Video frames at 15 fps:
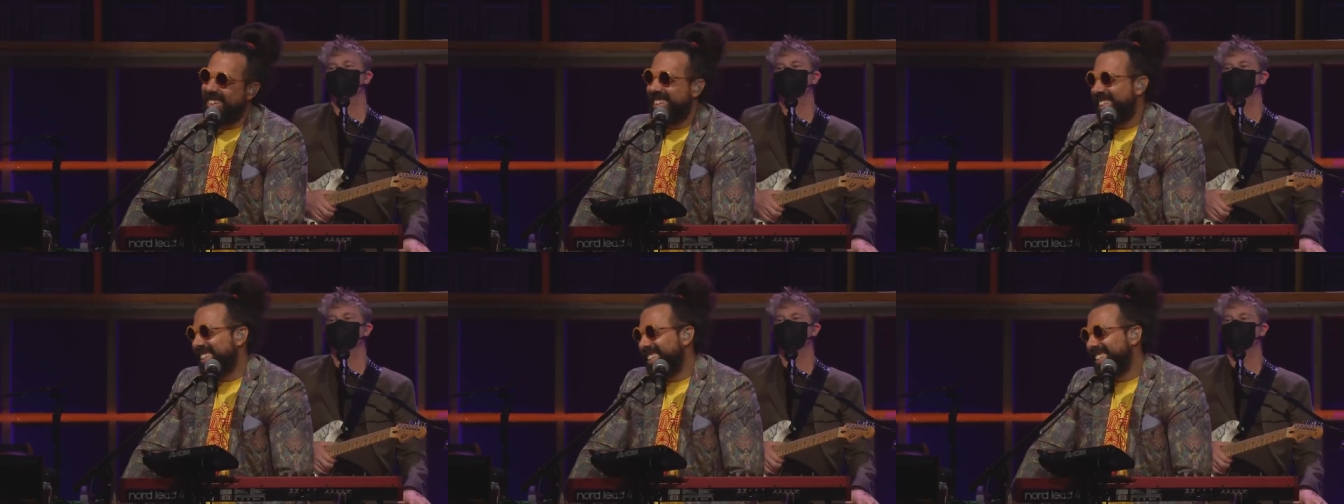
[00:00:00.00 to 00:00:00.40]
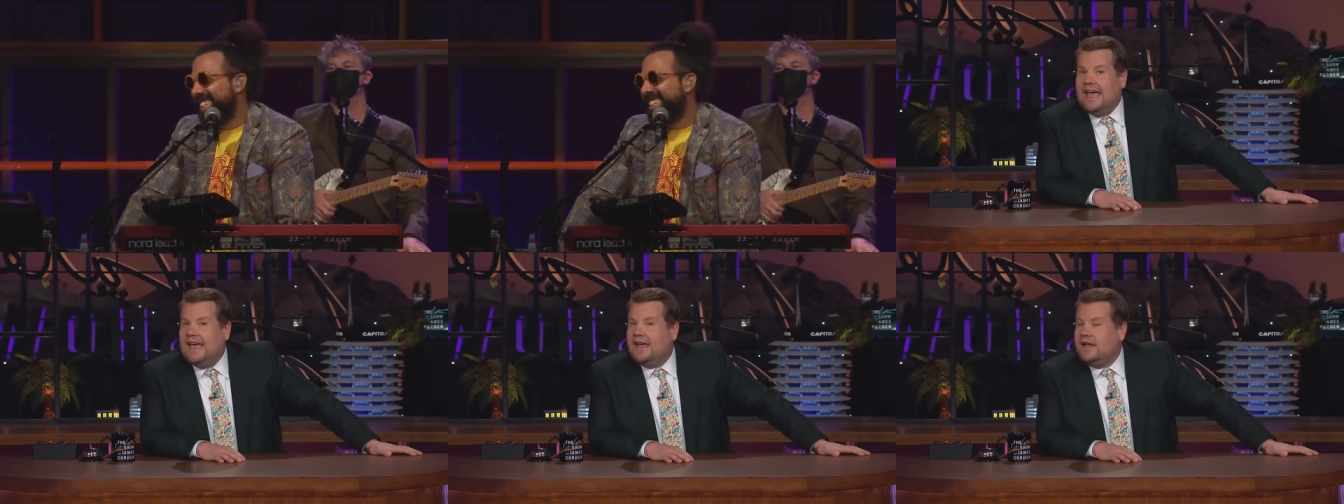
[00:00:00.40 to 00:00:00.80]
I did
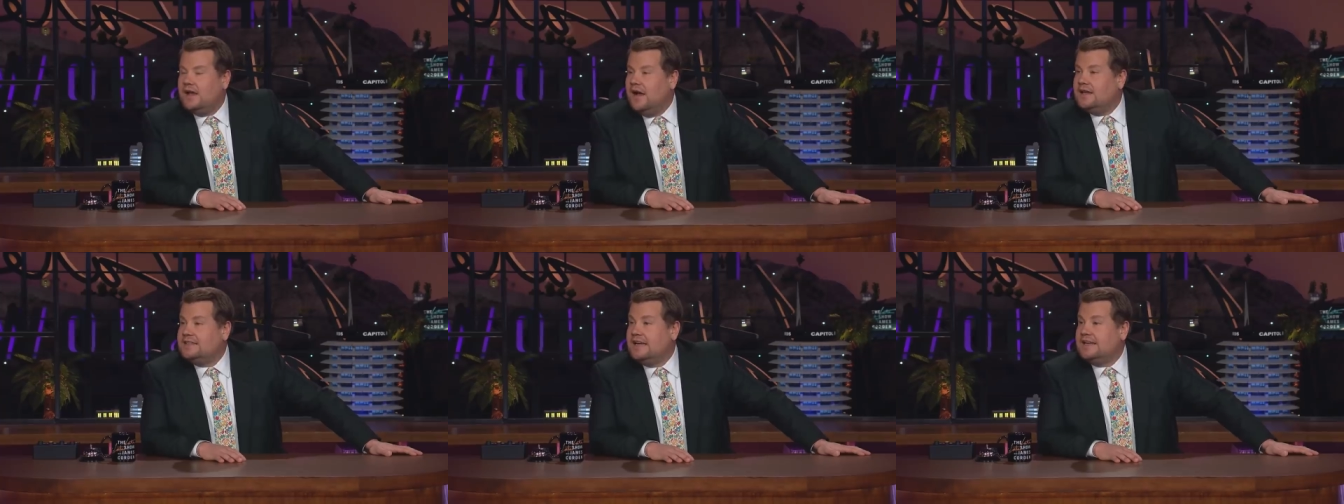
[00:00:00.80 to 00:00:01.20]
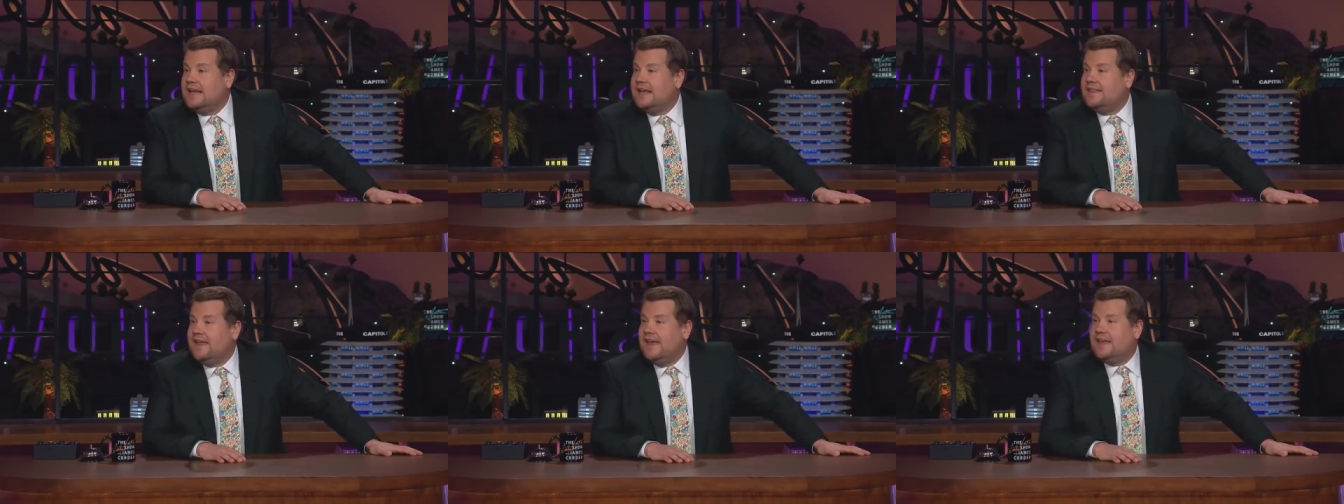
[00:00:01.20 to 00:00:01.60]
hear, I did
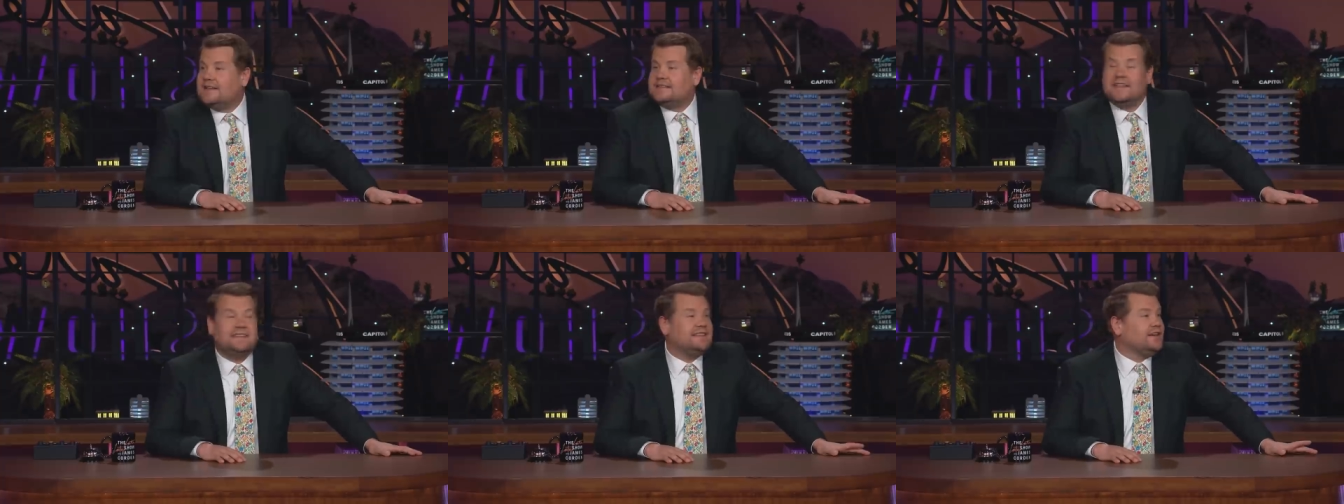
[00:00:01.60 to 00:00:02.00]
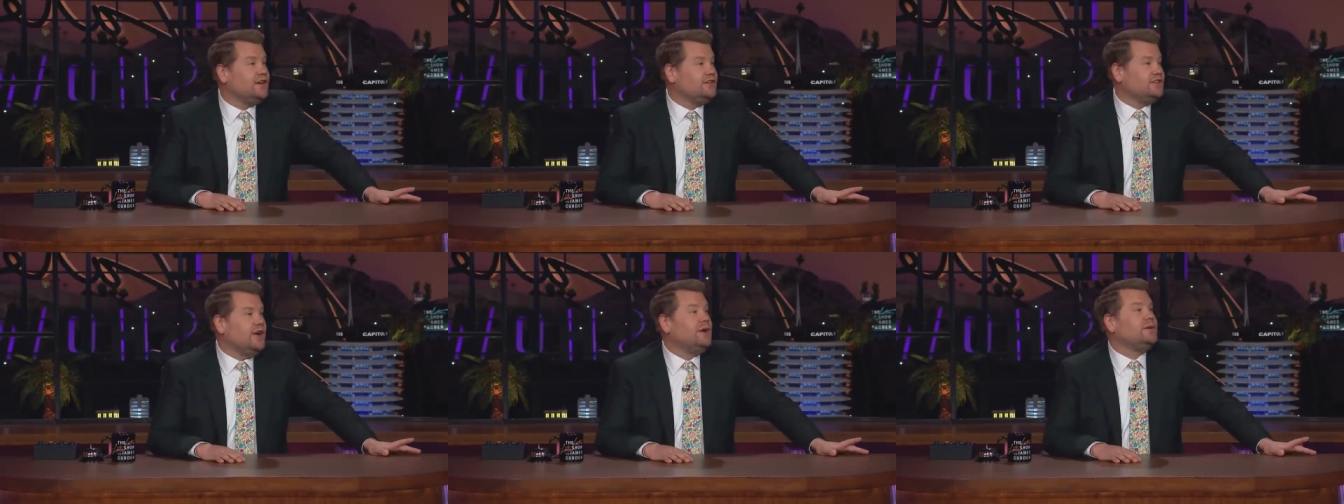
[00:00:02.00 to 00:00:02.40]
hear this. This is a
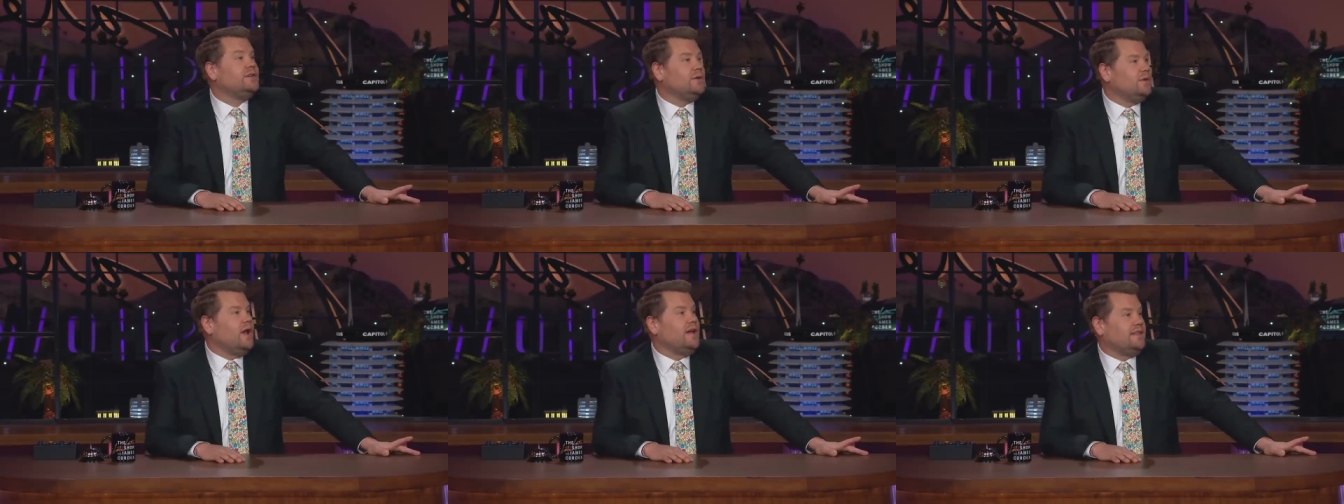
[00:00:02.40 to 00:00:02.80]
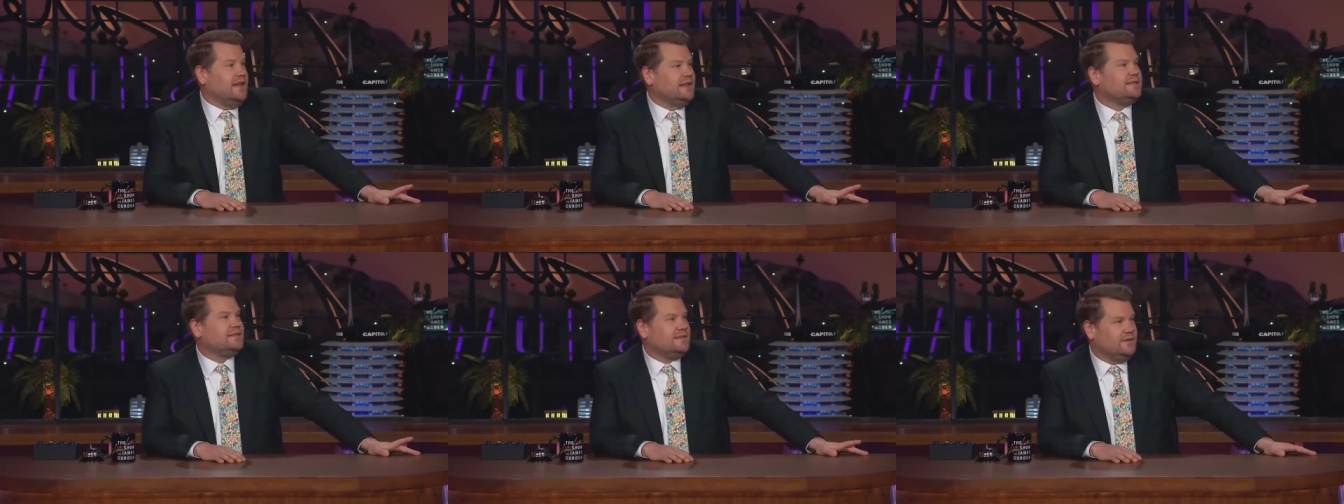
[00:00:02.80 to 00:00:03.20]
good joke. You'll like
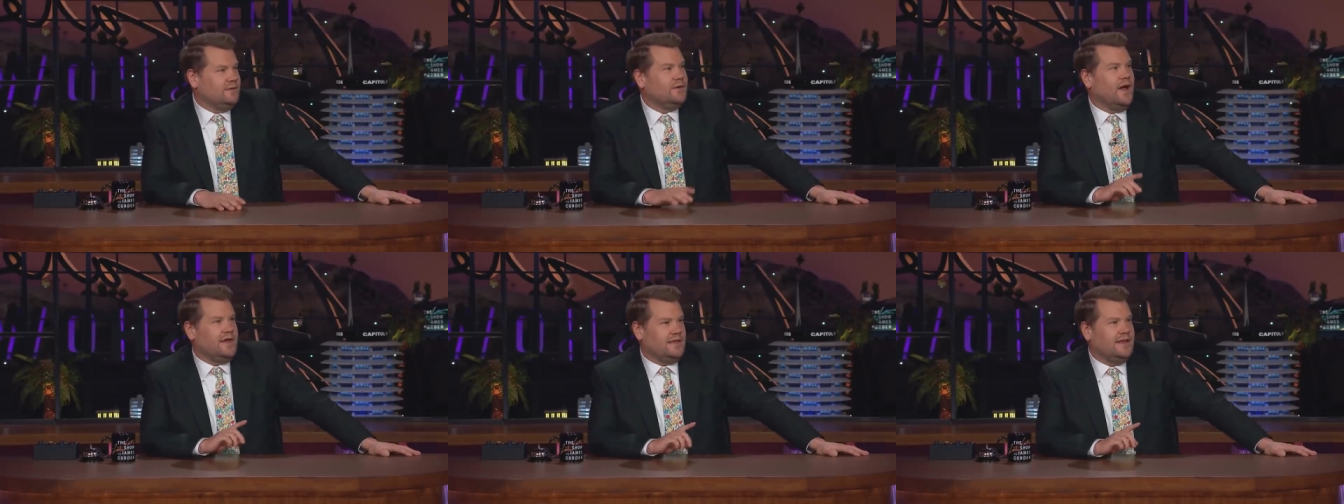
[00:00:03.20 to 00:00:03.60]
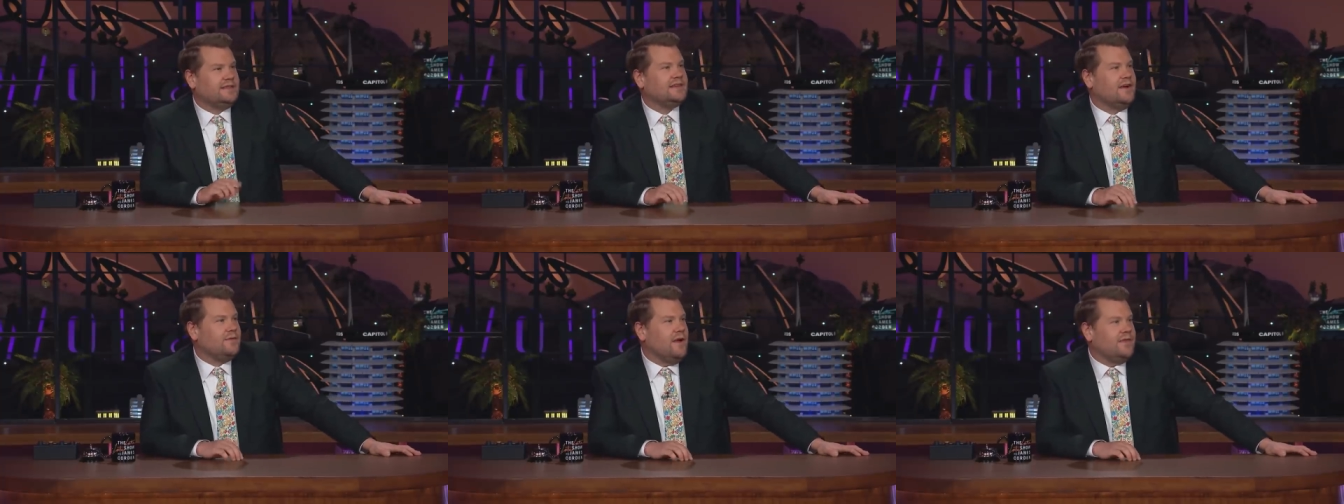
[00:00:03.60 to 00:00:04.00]
this. You'll like
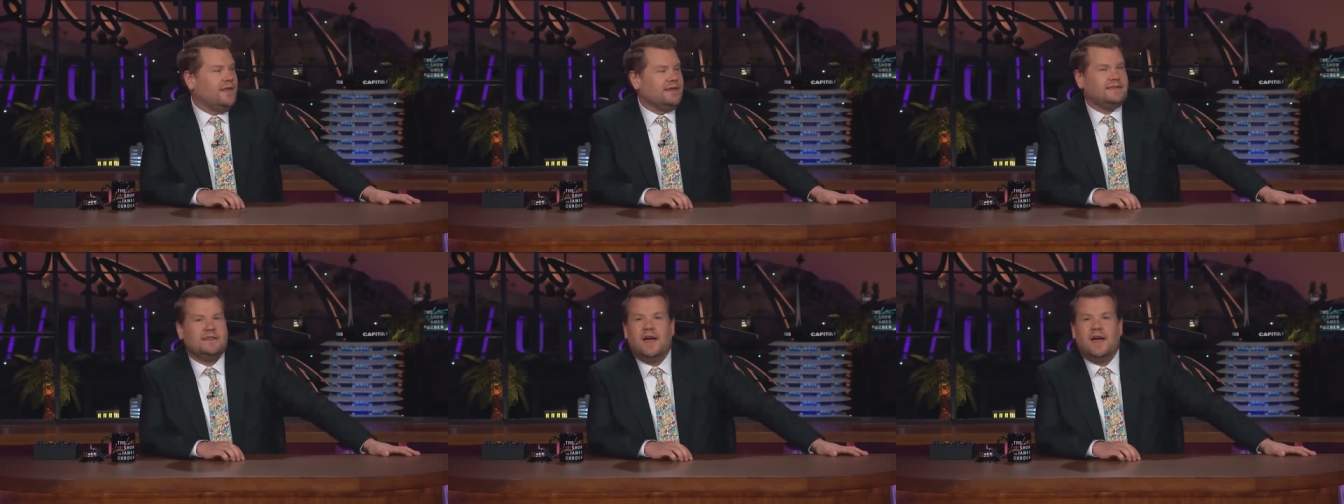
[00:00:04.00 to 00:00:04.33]
this. I wrote this.